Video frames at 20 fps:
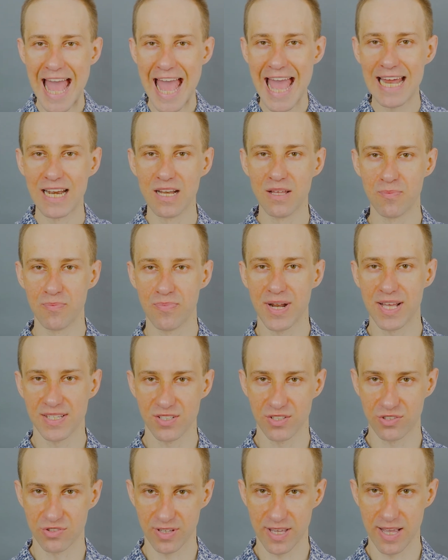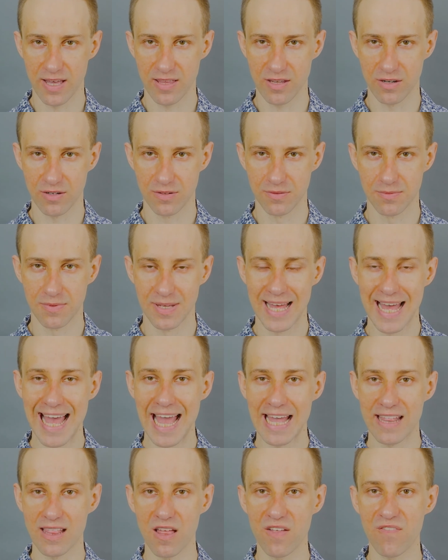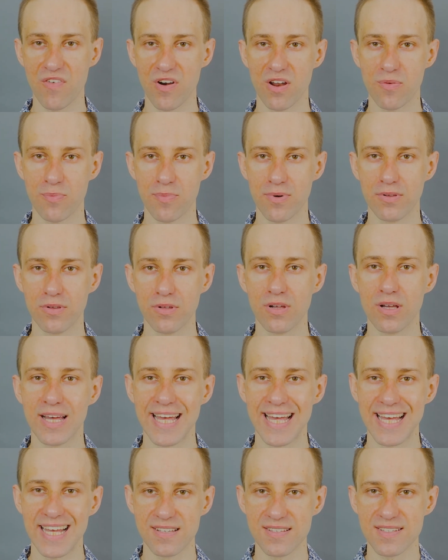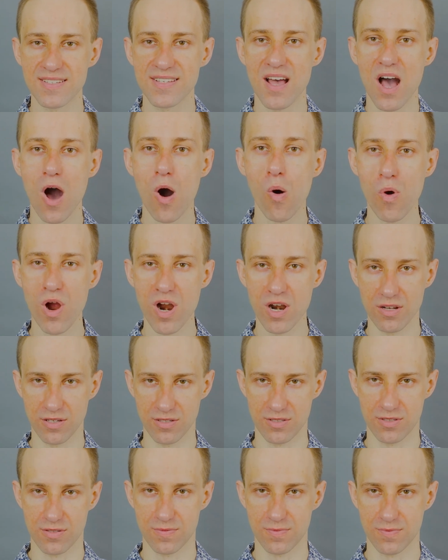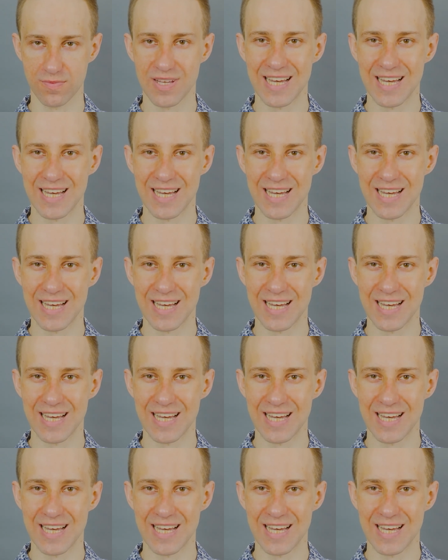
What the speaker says: and it brings them together. And that variable is awareness.